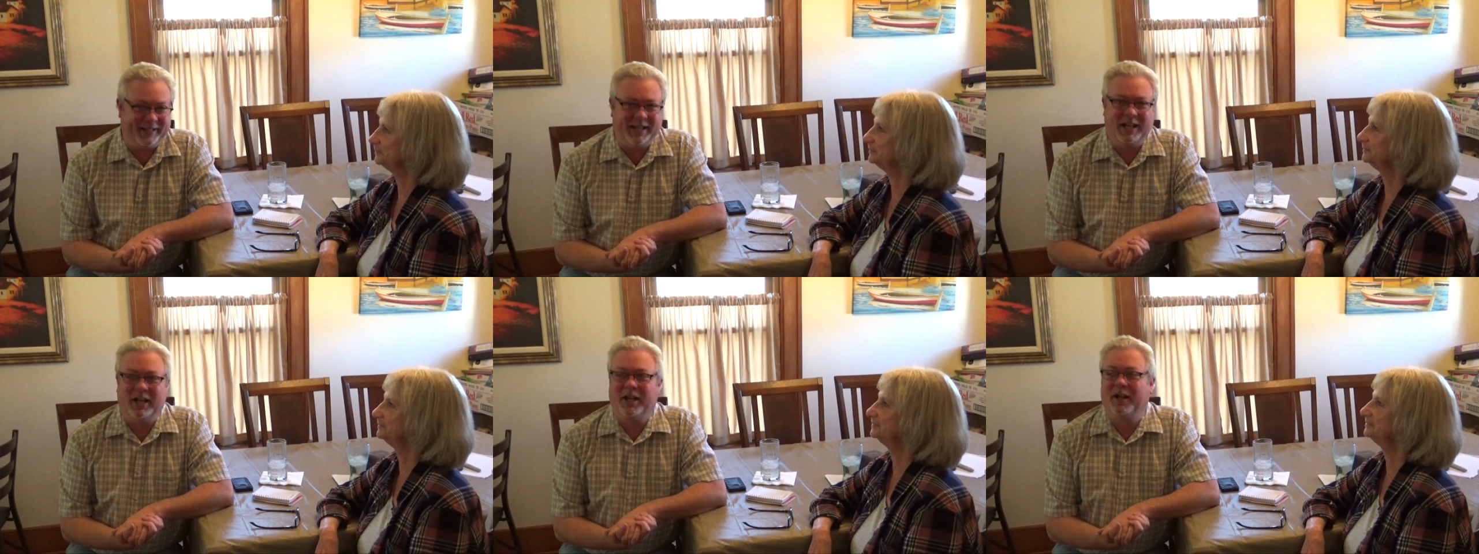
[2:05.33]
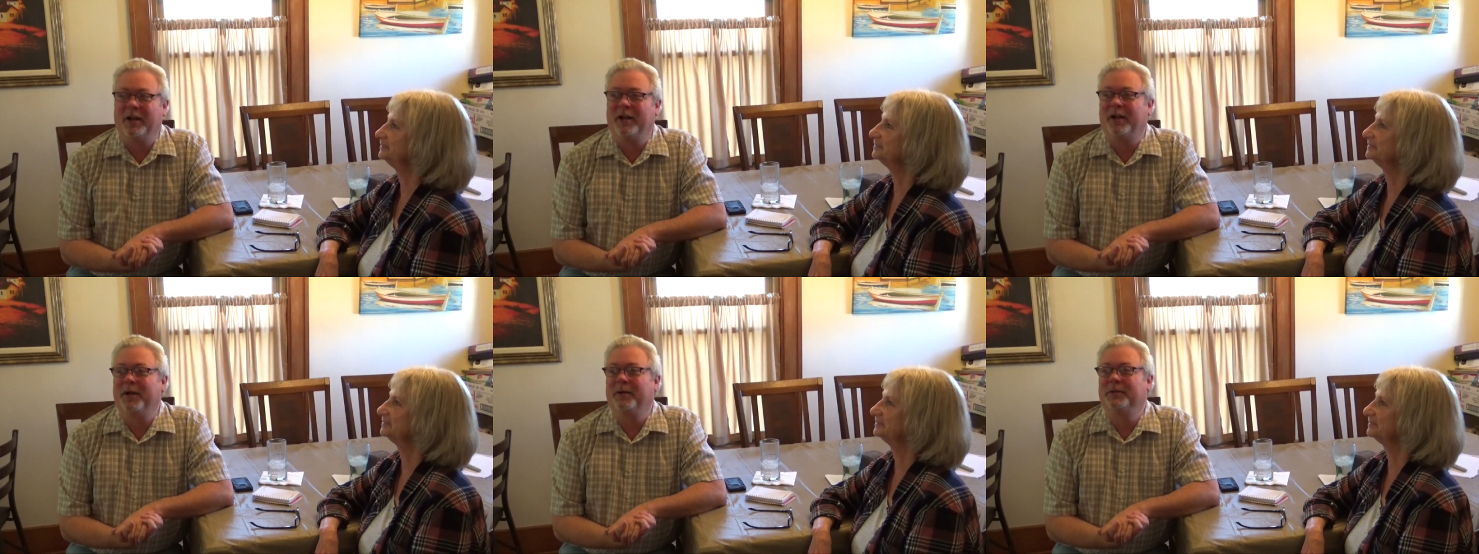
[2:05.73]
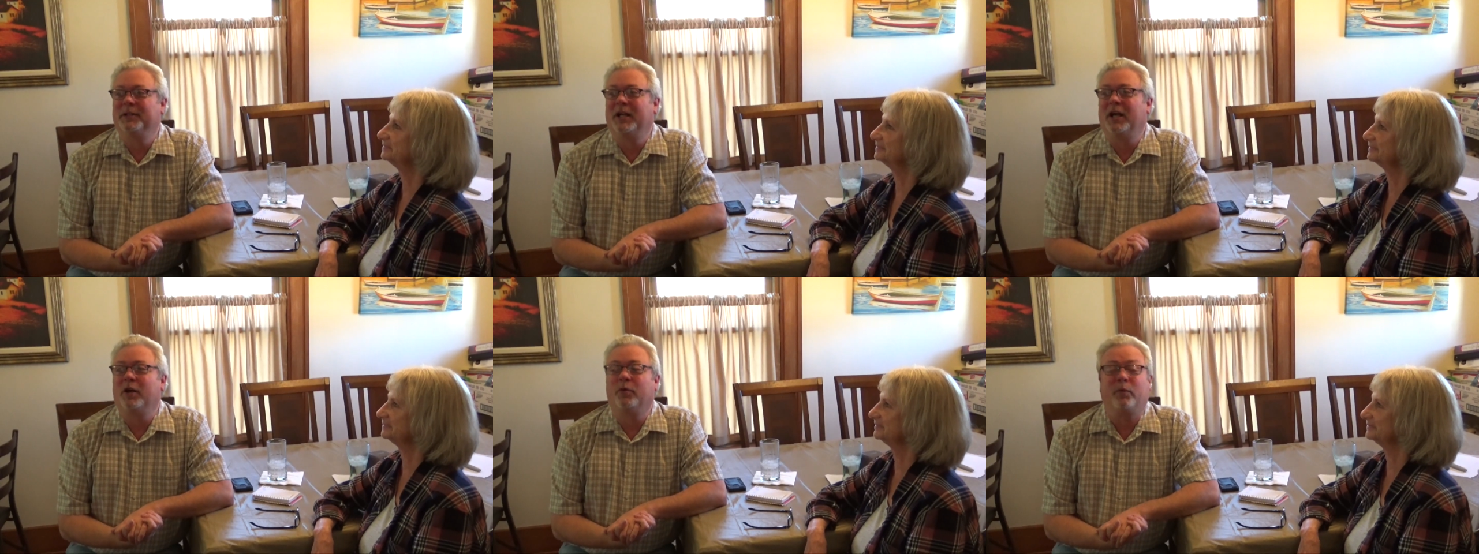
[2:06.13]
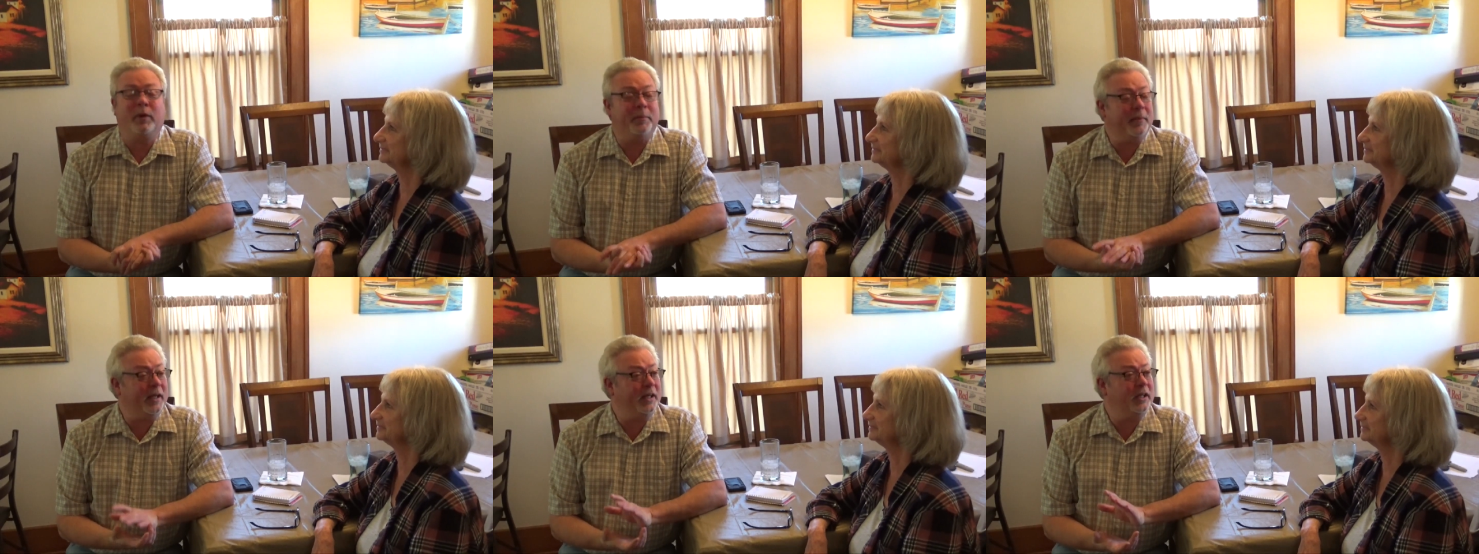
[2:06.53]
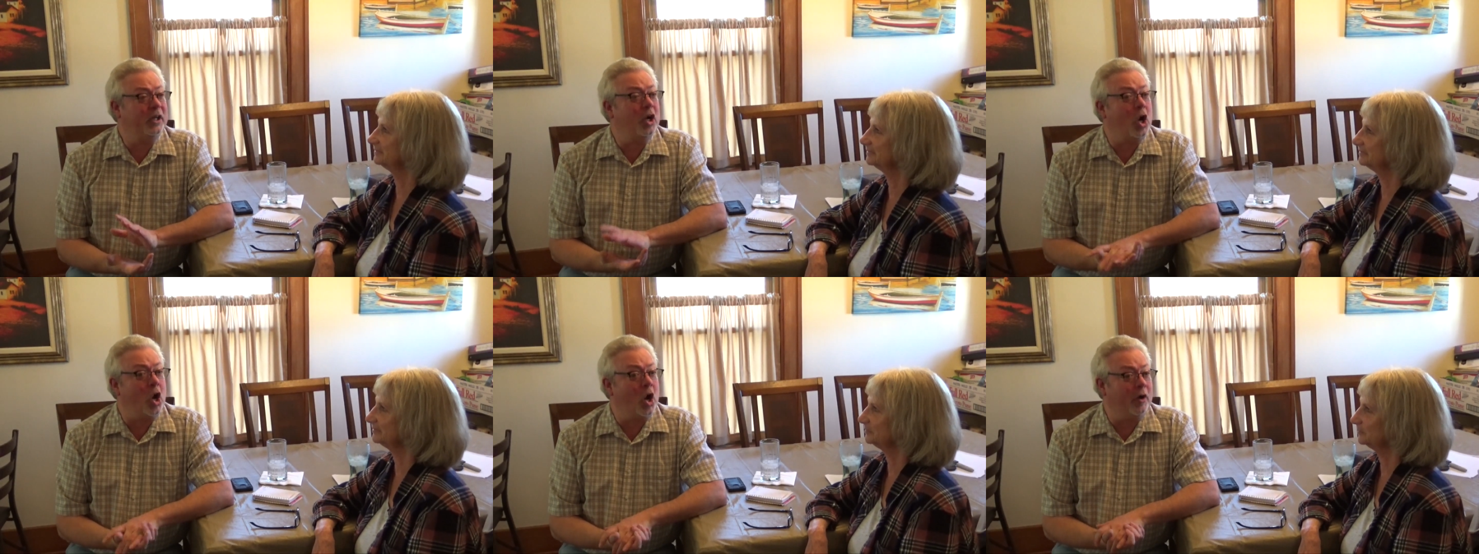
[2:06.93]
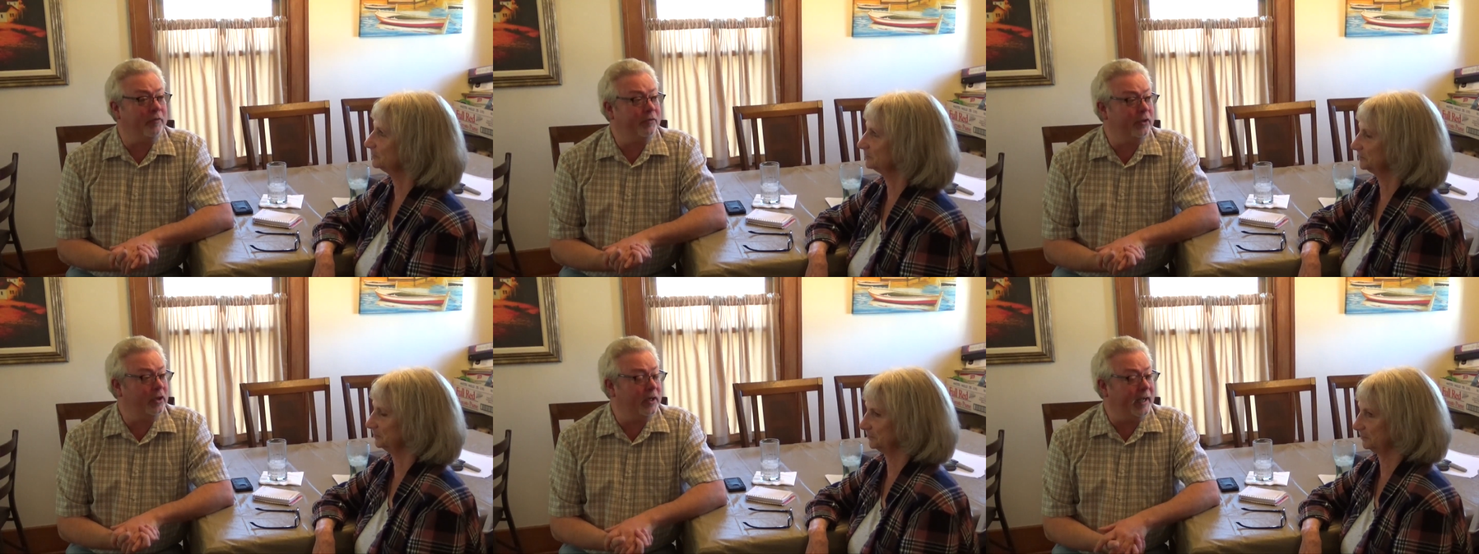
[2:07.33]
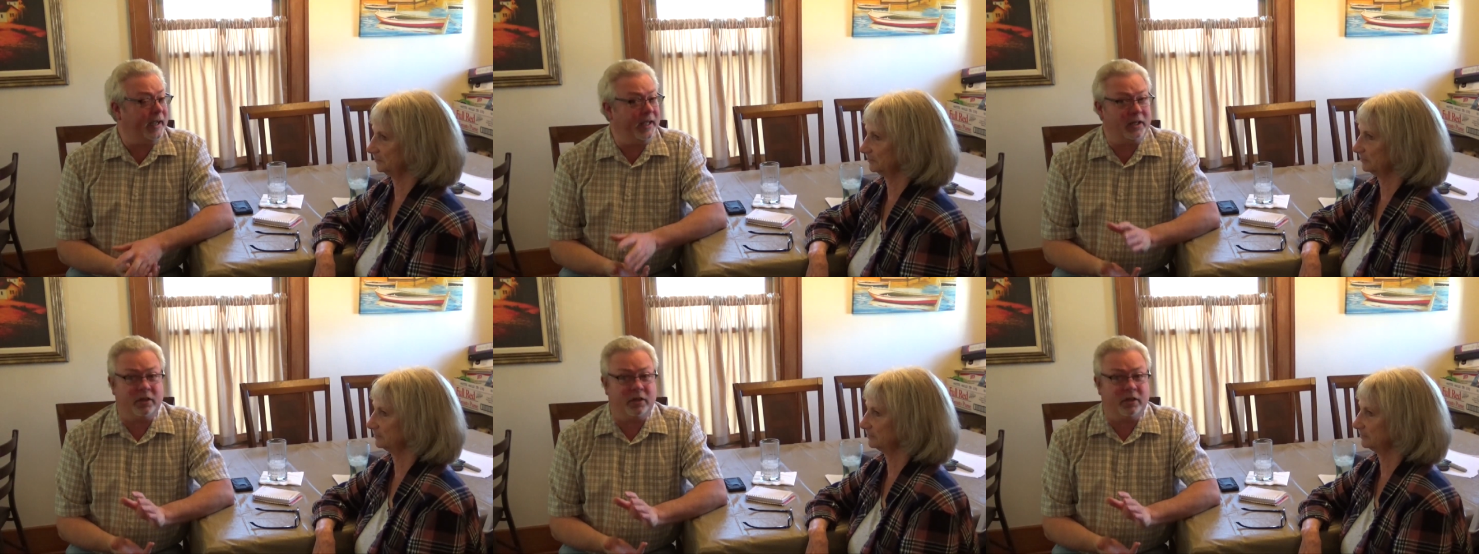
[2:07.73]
Speaker 1: Mm-hmm. We made an offer,